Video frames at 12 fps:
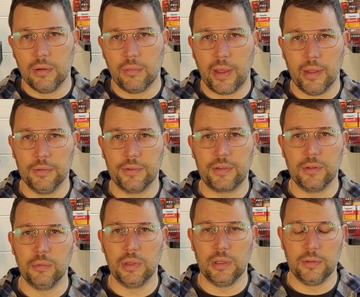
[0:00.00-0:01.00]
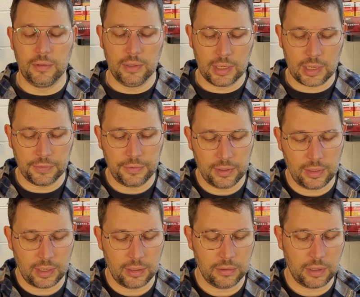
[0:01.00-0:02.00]
rounds through these. And like I said,
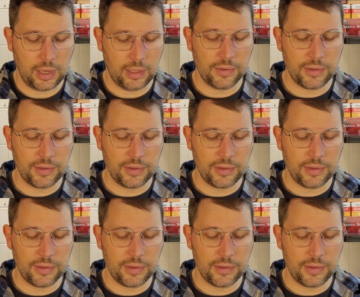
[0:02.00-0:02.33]
the Hellcat